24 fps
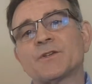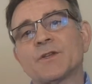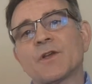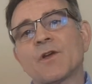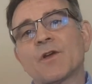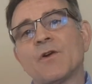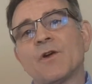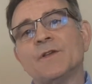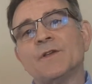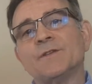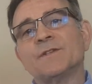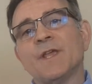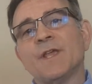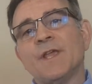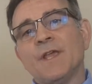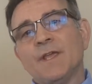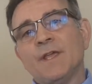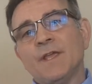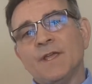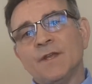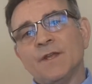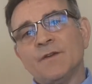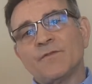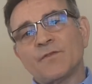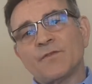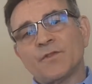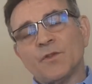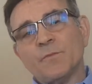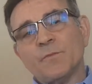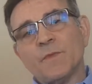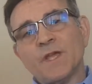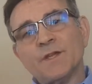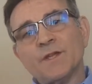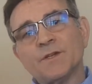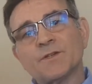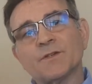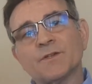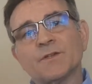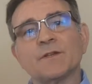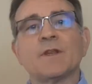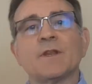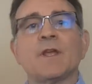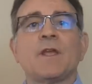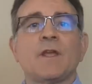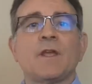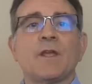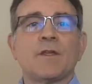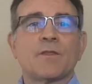cause inflammation
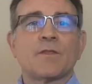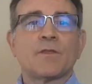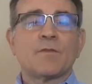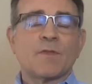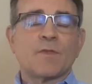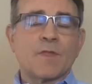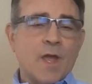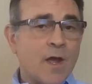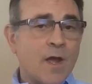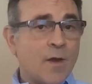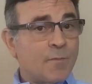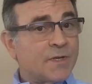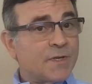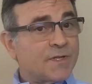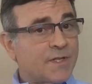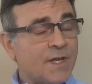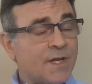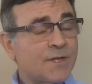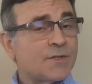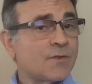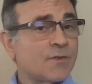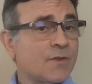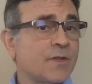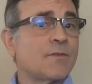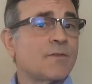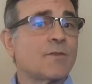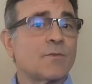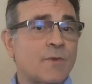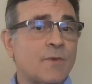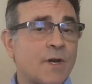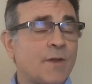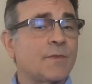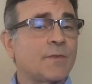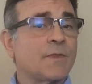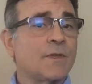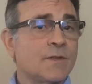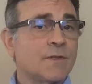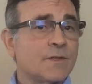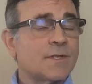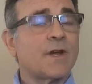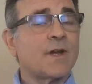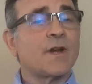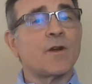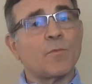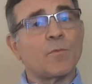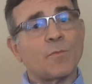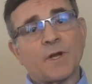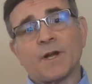potentially throughout the
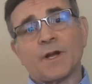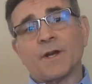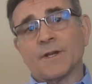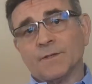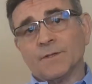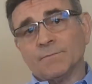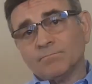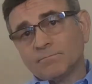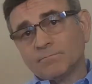entire body.